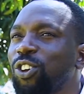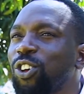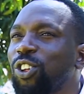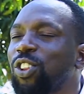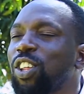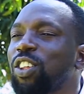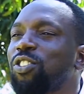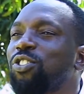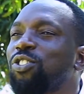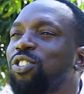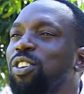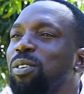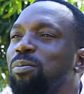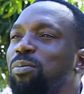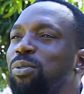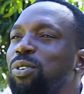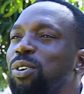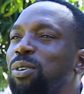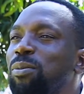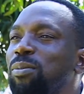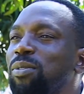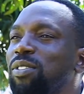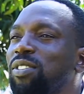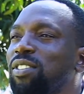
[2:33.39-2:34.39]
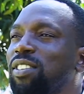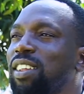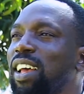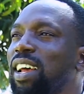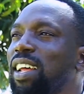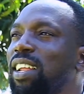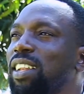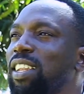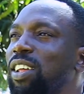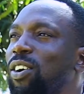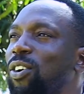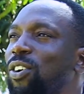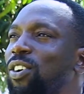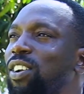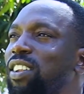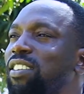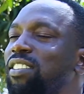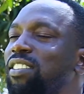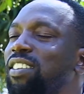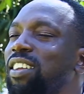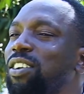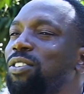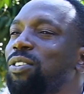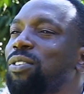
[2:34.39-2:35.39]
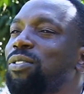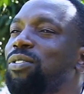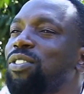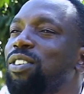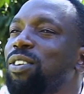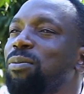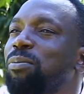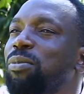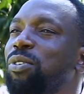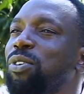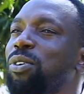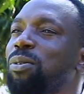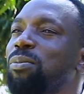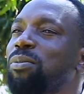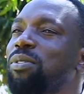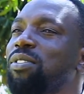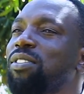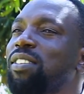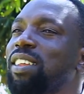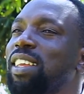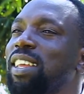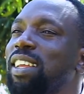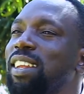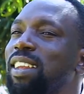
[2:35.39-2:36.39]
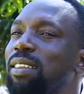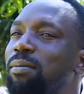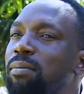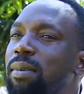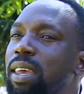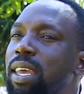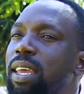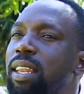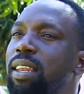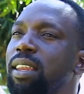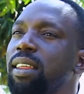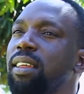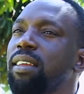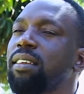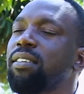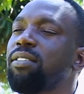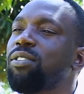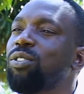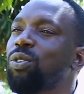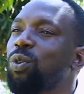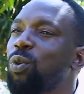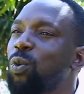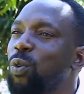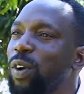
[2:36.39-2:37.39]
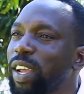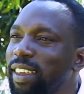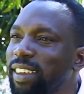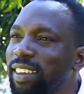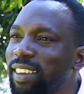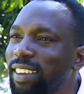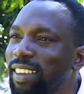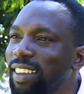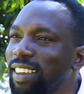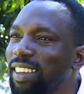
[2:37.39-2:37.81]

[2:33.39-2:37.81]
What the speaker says: the symptoms, the onset of symptoms in men is quick